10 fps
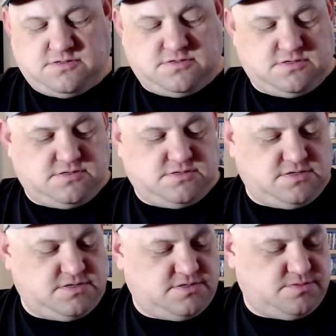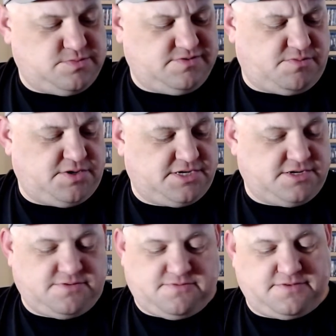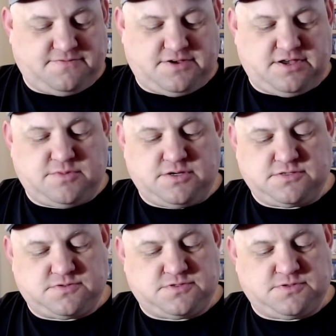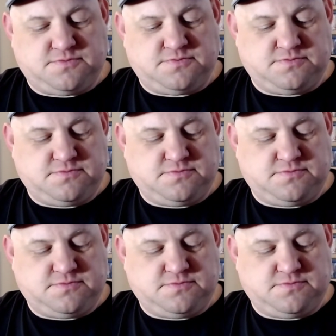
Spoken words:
I believe I picked this up for like $5 or something.